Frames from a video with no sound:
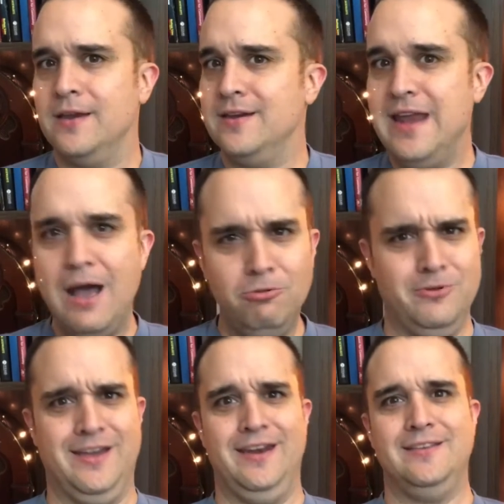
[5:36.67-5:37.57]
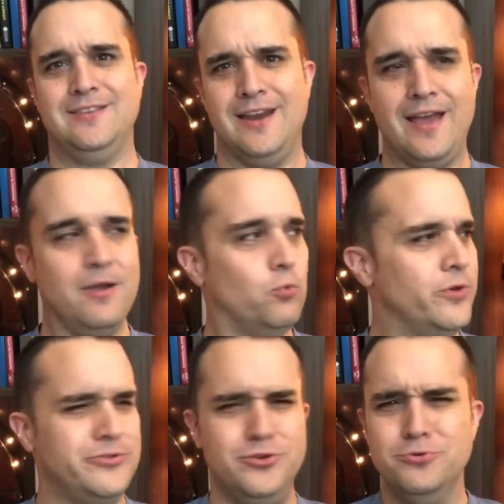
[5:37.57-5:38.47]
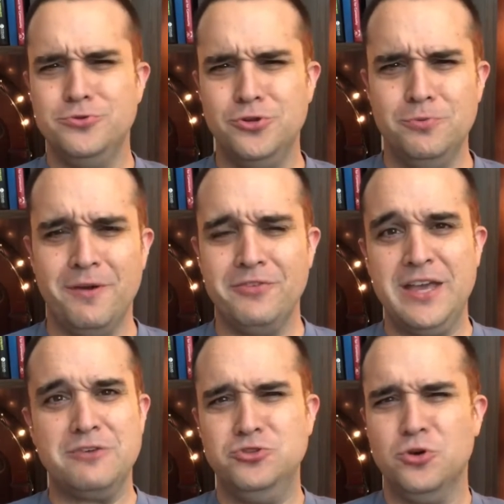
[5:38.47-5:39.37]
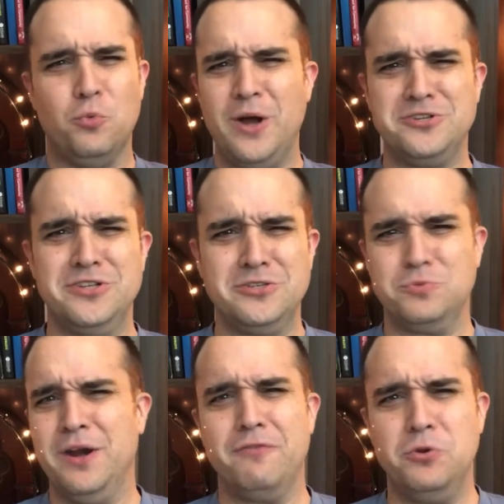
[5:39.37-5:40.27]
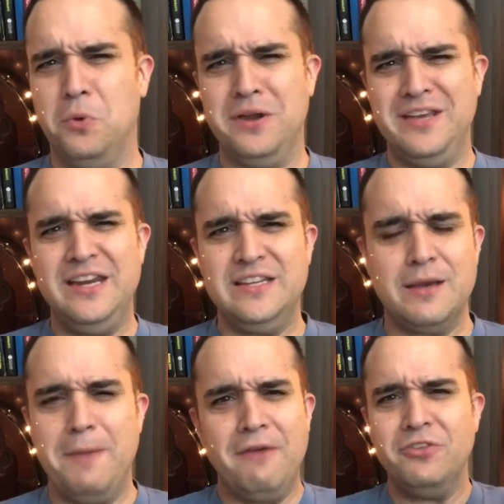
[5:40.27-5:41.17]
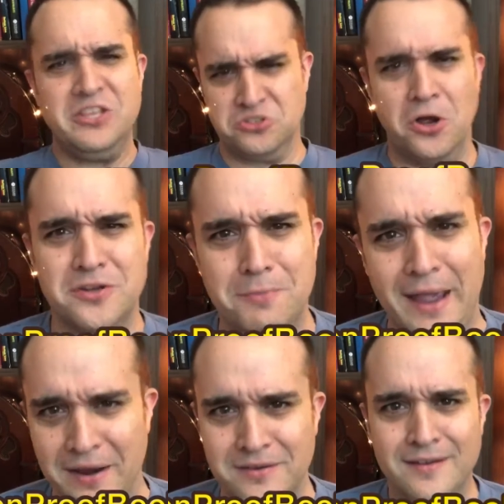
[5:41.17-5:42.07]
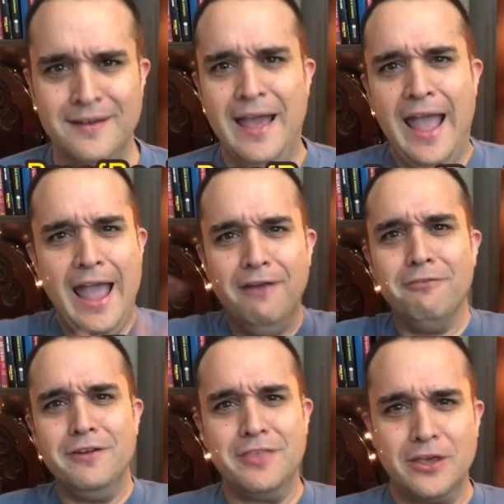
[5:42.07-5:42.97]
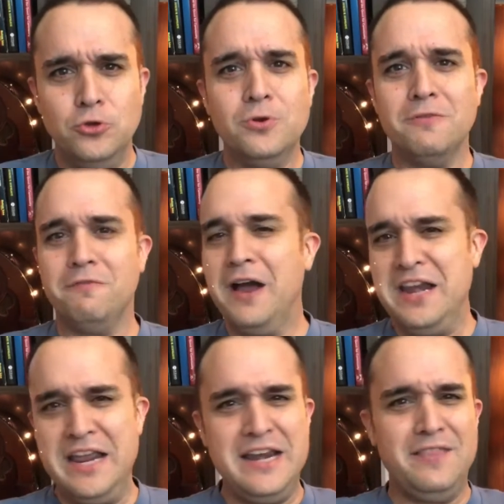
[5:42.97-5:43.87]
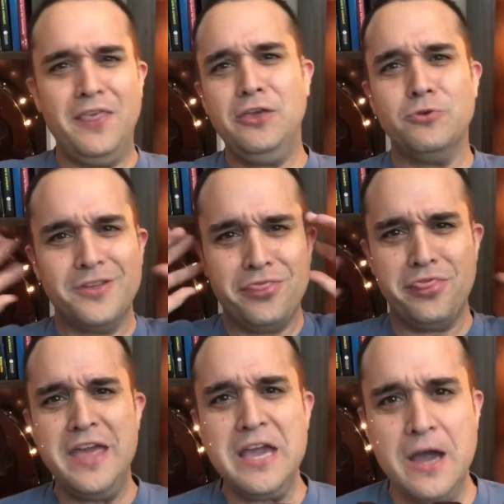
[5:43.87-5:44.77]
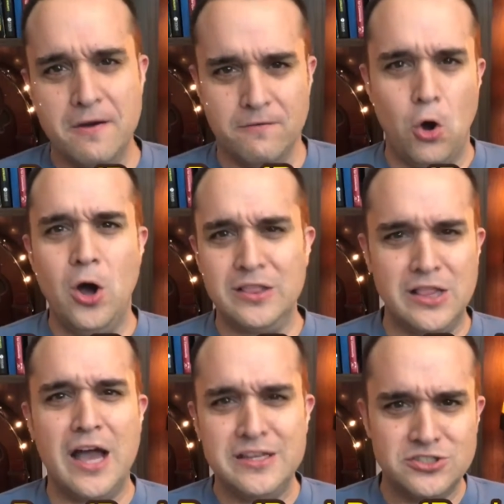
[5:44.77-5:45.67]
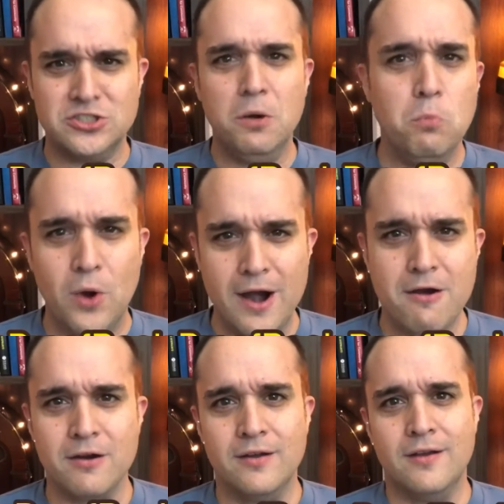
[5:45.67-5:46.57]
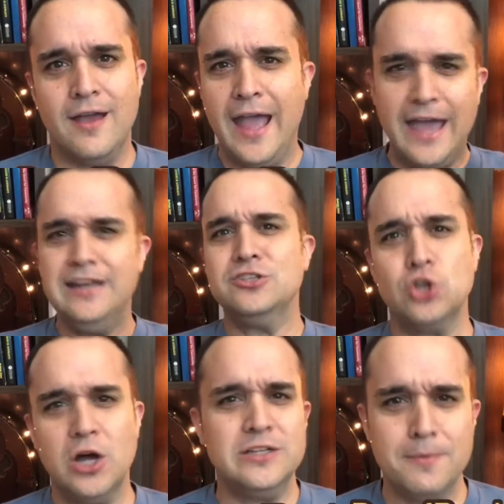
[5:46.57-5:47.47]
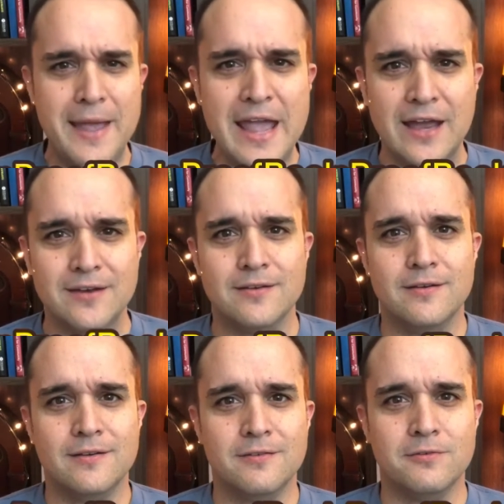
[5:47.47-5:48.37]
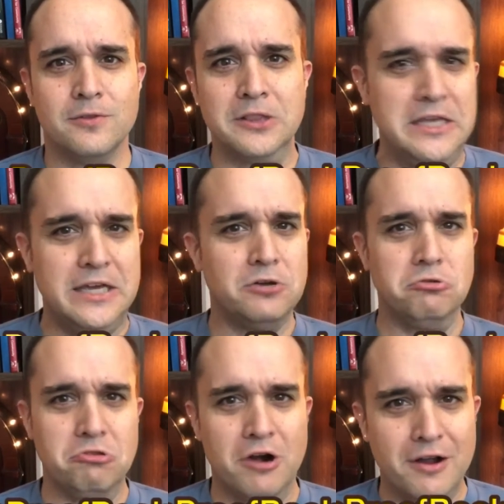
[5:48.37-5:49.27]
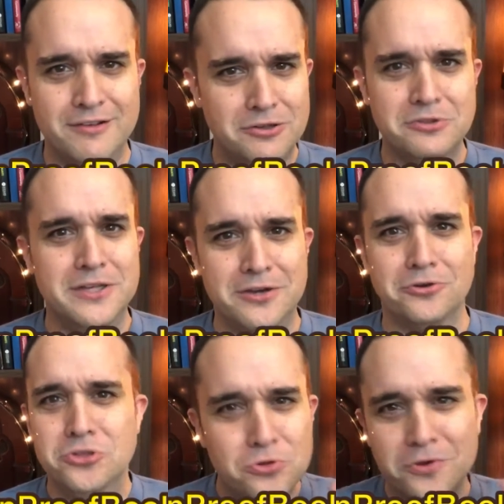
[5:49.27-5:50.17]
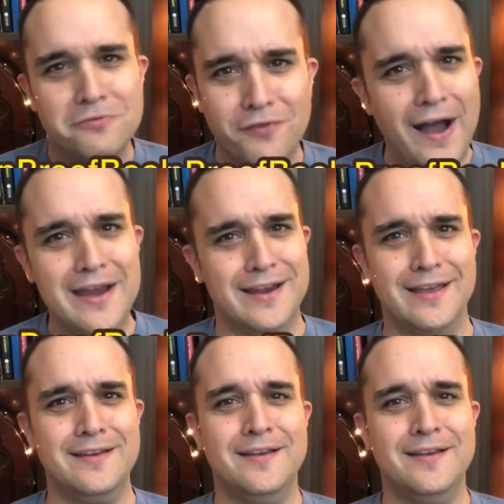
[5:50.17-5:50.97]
Now look at it today with YouTube, everything else. You can watch things whenever you want, anytime. Everything's on demand. Everything. You can find anything you could think of online somewhere, and it's on demand. Legal or illegal, you can find it.